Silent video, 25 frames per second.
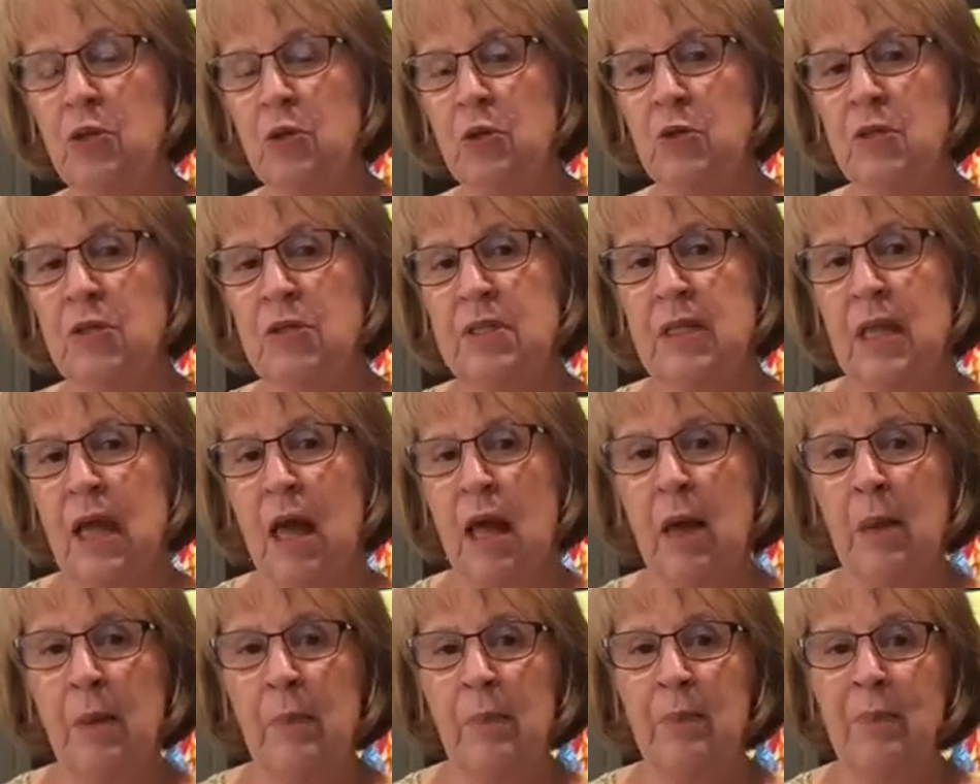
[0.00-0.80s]

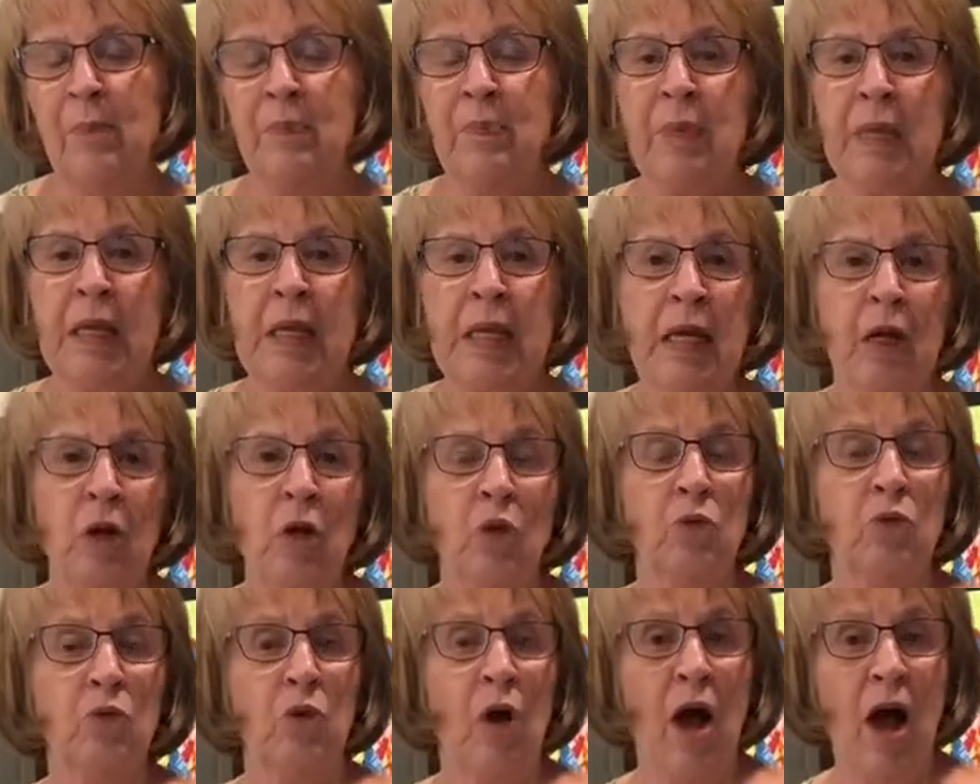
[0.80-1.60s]
some
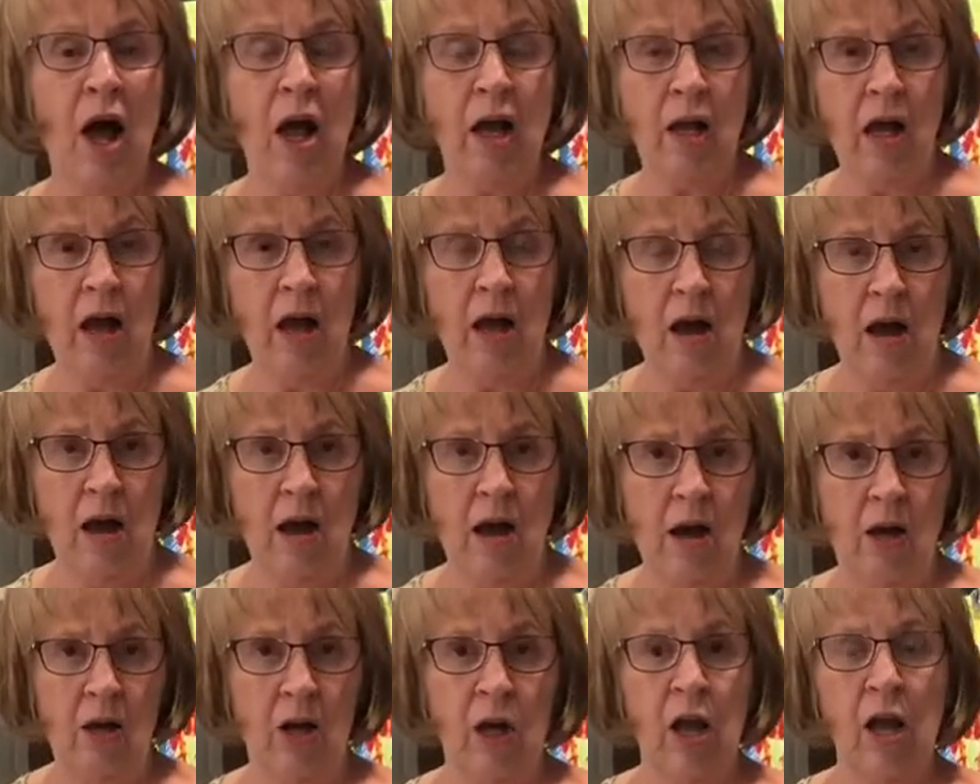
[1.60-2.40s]
rock
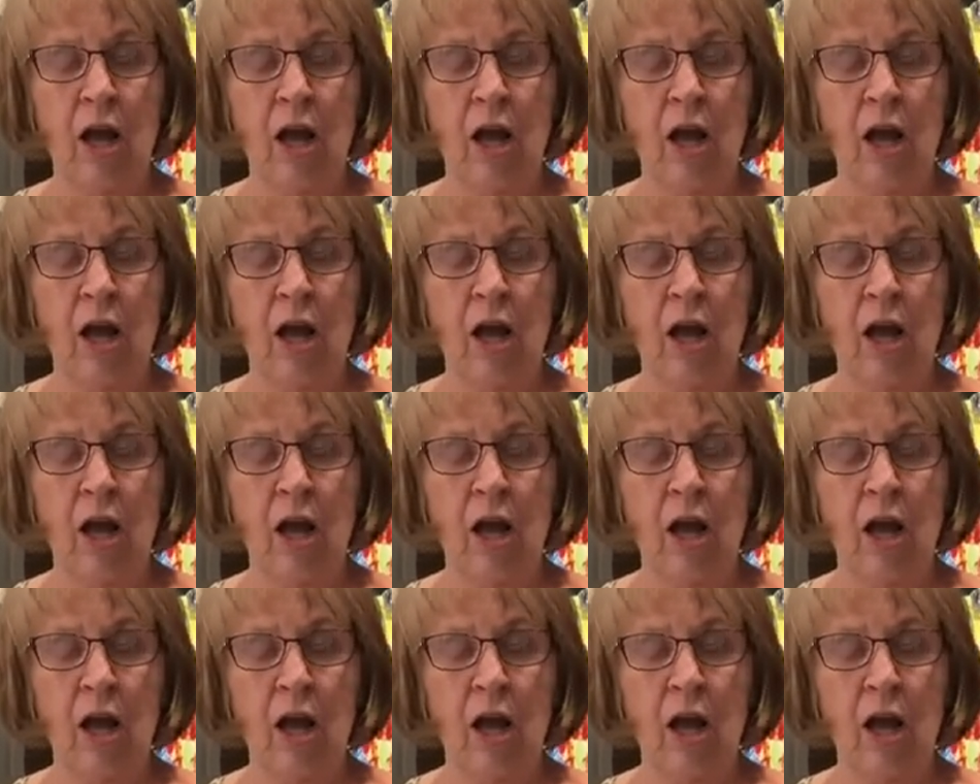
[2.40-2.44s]
art